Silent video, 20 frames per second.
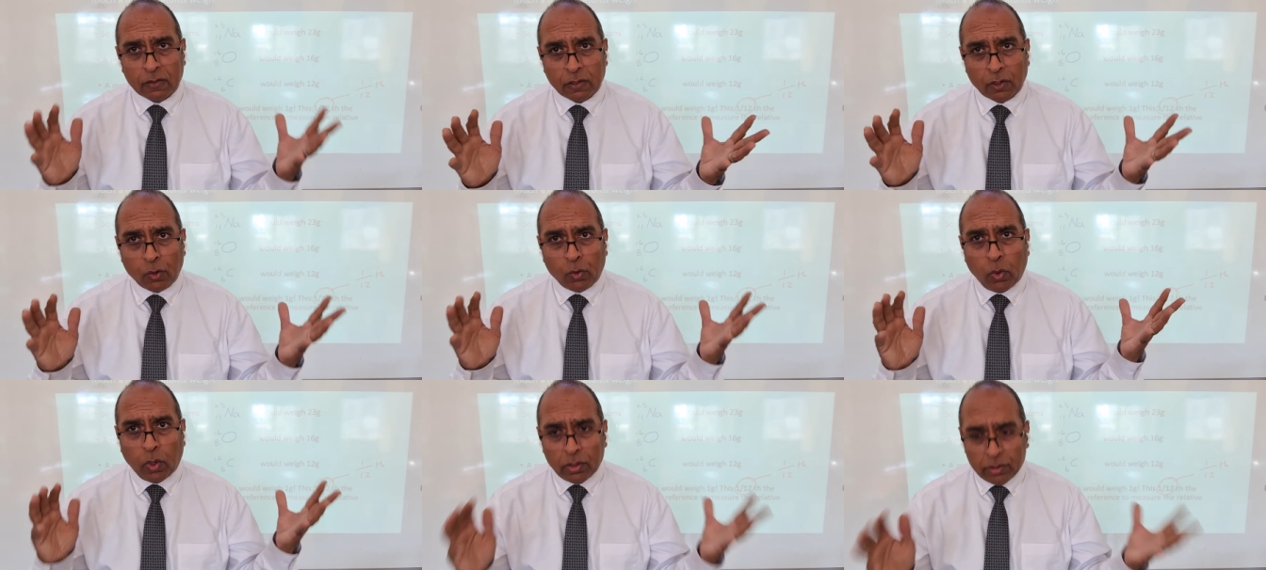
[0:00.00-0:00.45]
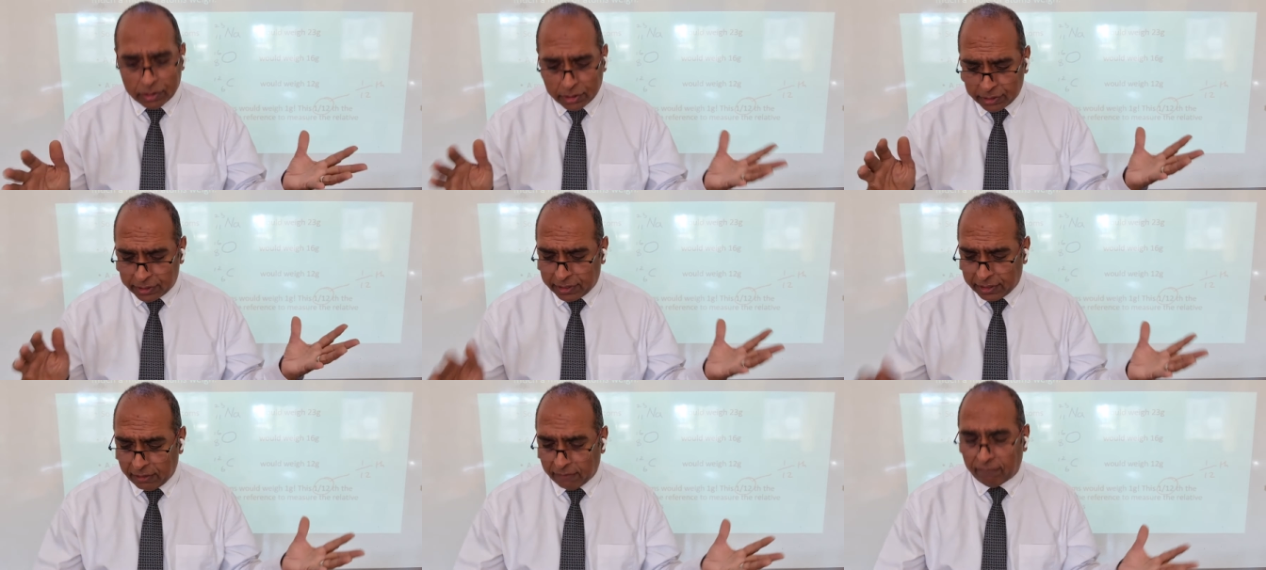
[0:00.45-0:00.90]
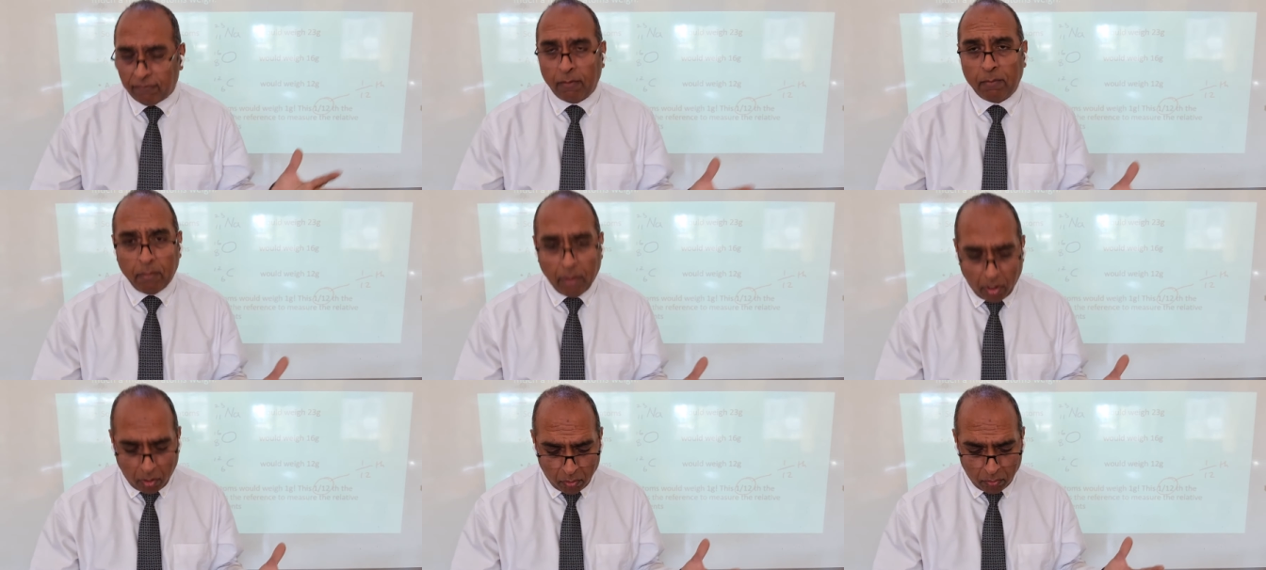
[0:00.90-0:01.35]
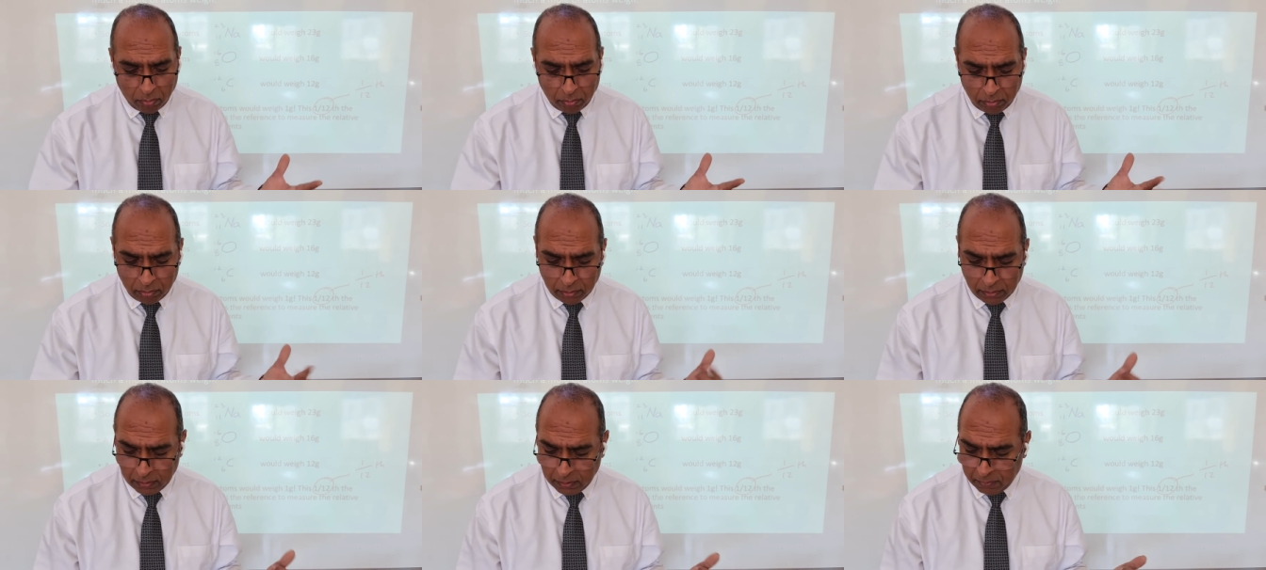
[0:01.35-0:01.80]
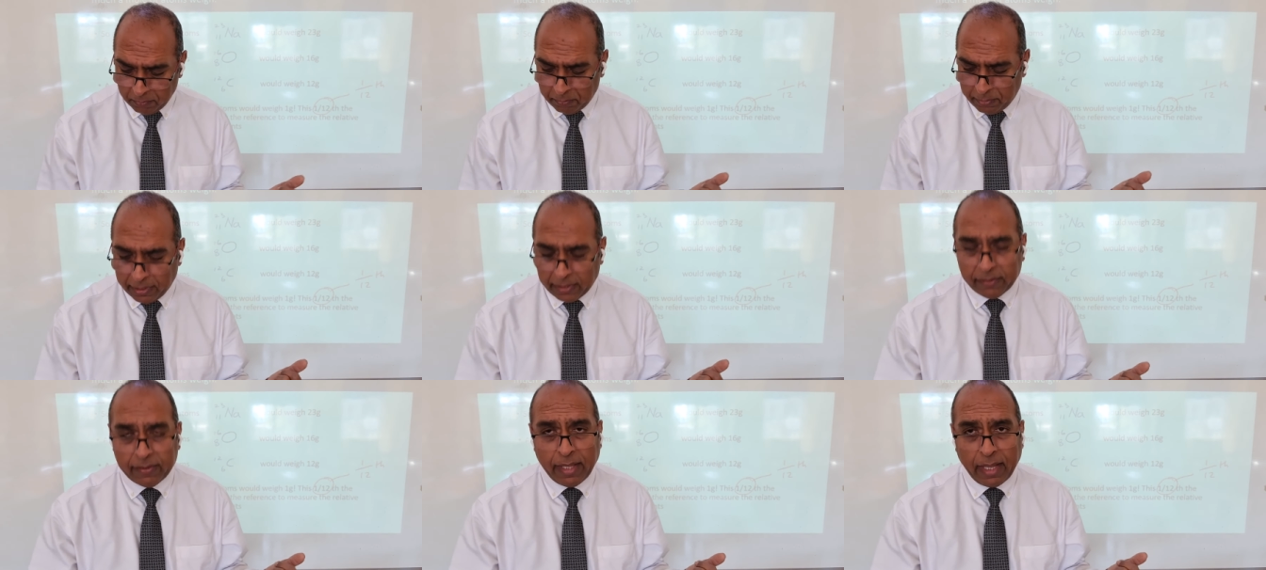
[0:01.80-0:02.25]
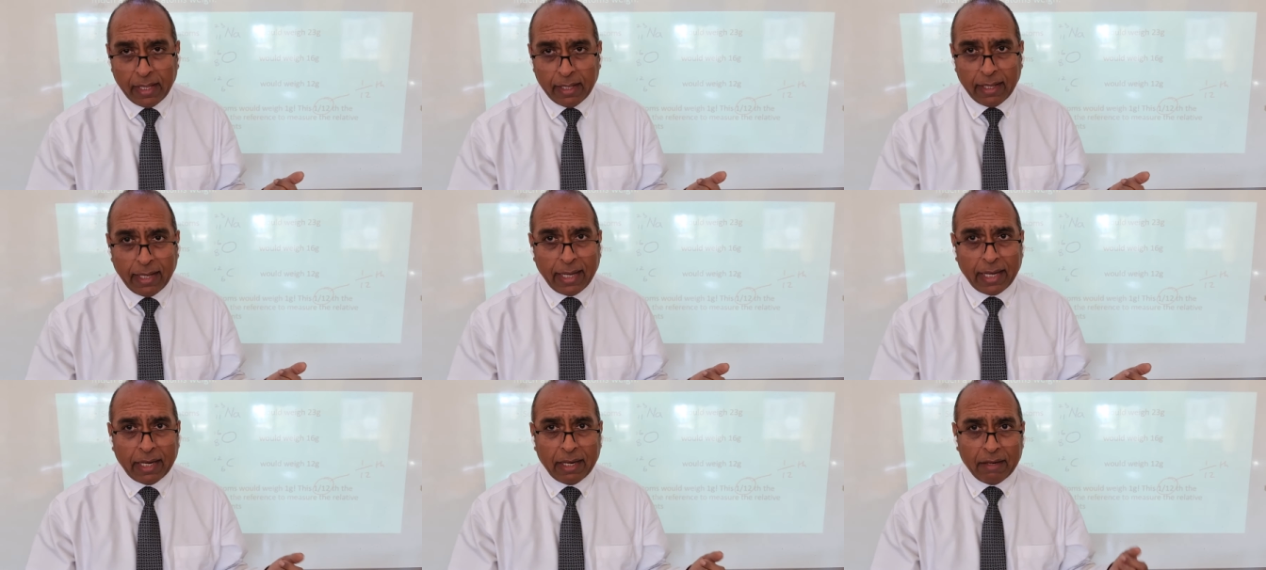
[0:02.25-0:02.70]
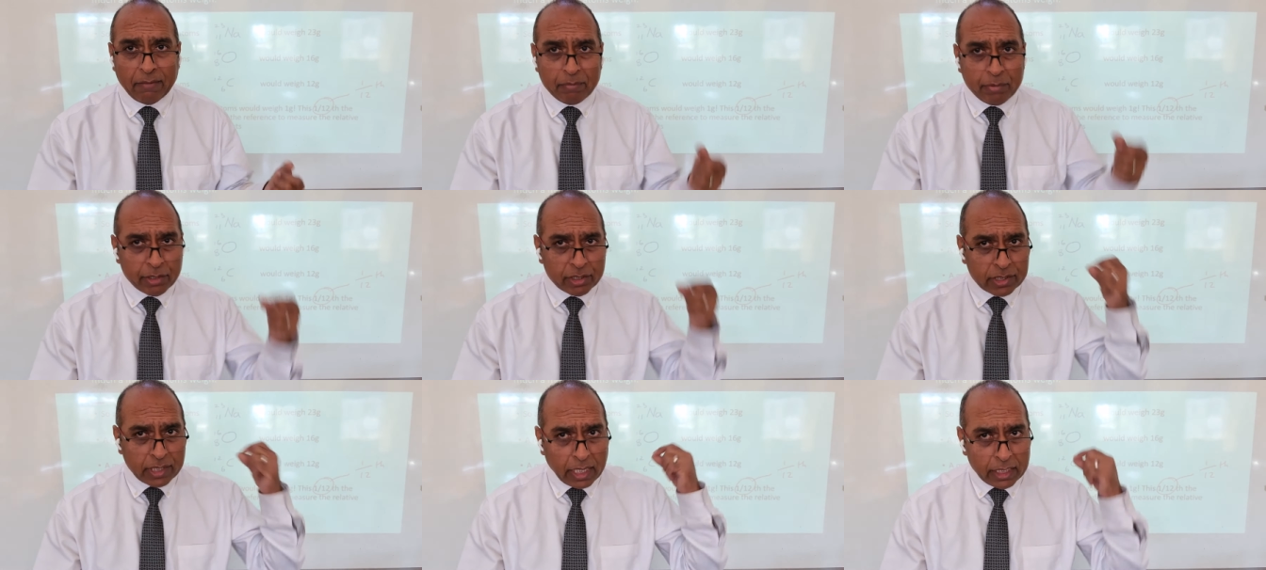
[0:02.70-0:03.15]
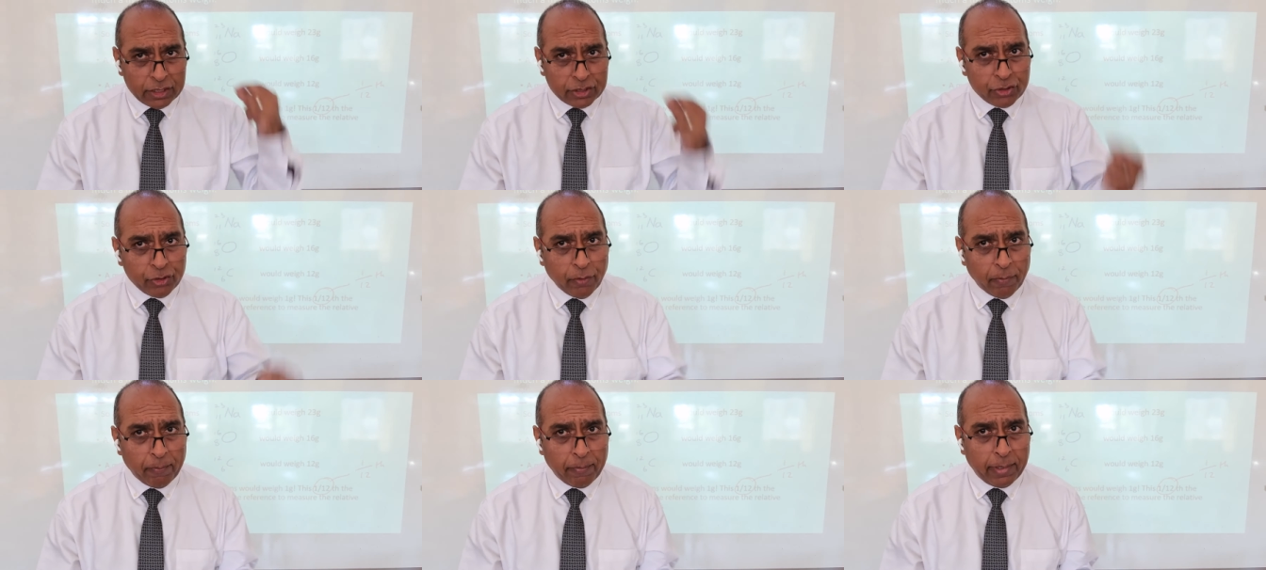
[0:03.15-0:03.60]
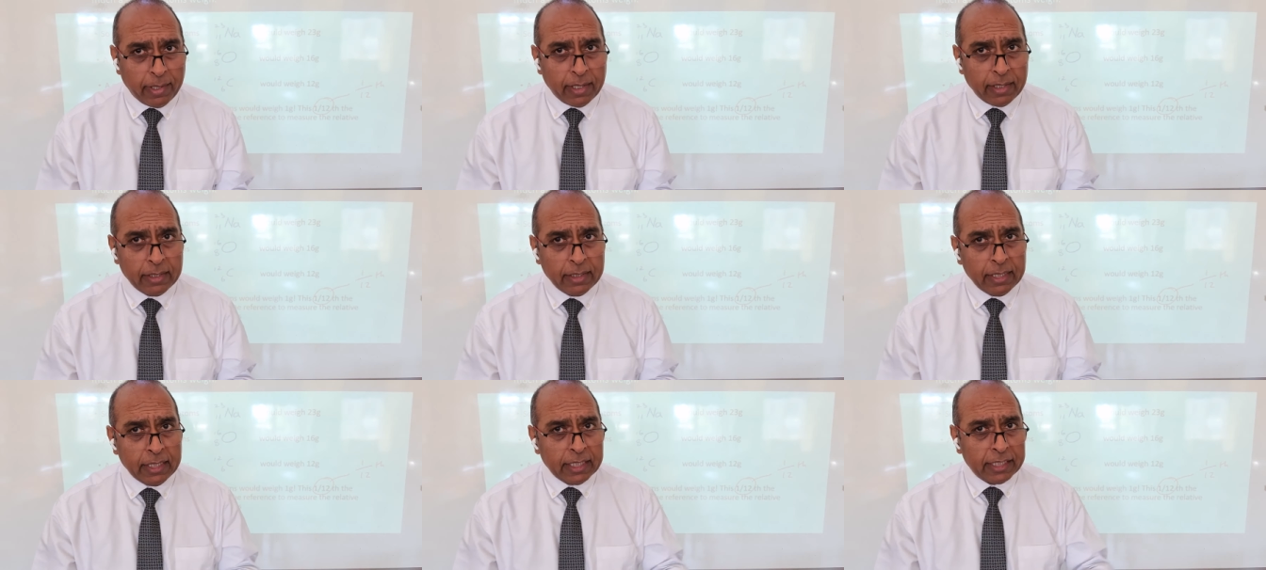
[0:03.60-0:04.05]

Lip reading: quantity of a mole, being that precise number,